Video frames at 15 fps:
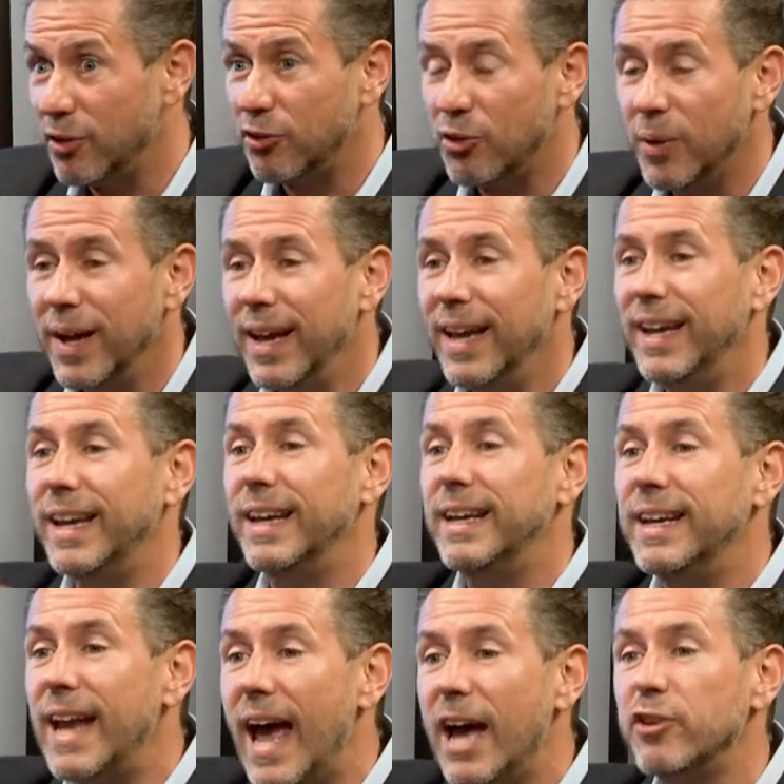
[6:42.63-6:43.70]
So it
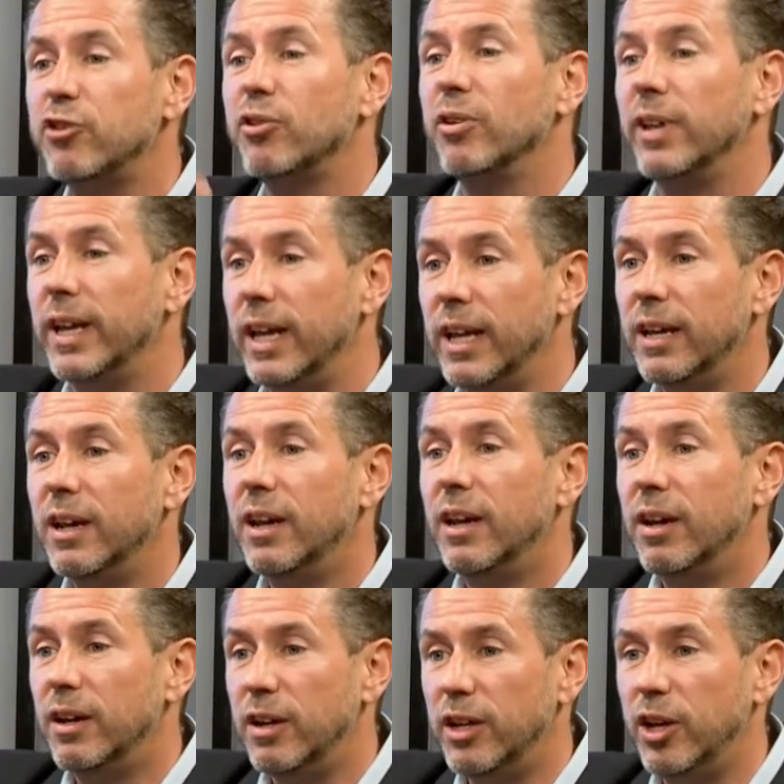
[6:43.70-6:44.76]
naturally,
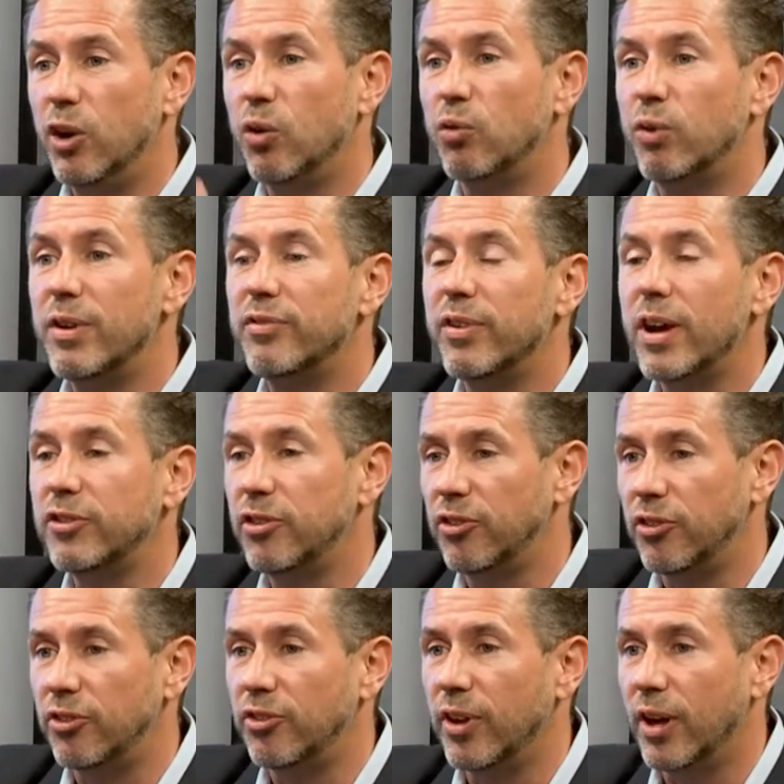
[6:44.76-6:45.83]
you know, refreshes
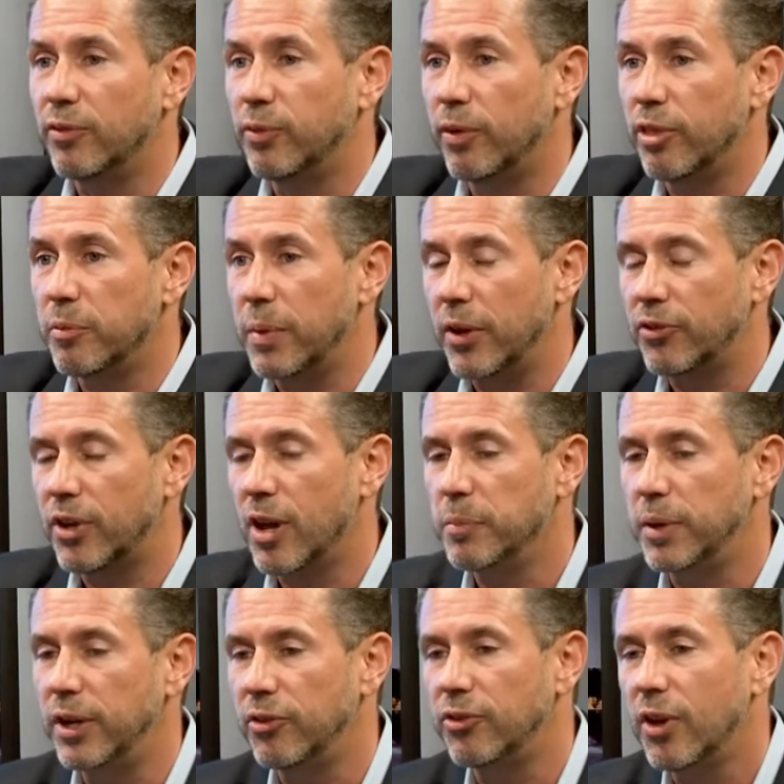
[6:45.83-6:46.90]
itself with the best
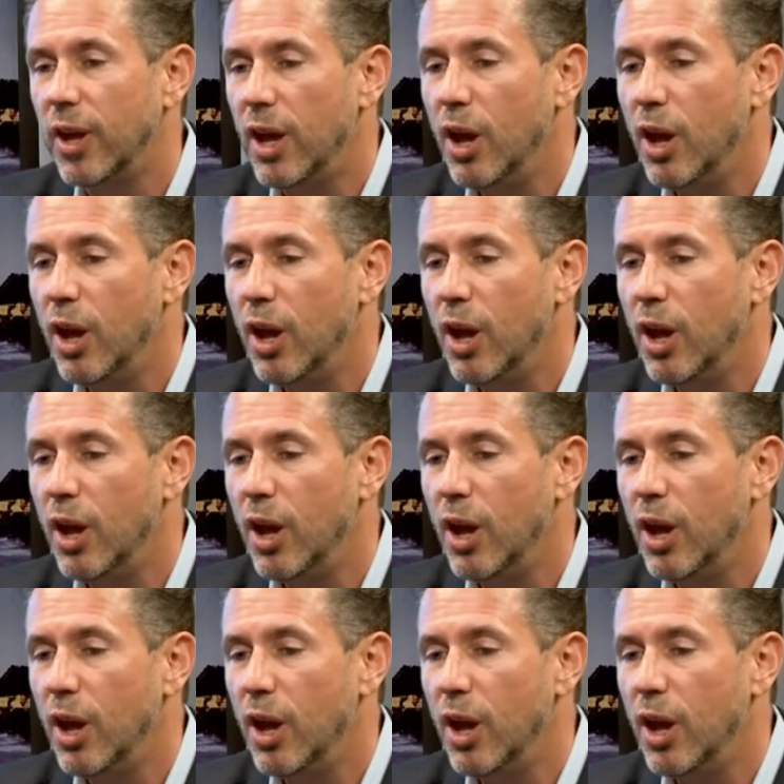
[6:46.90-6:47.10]
companies.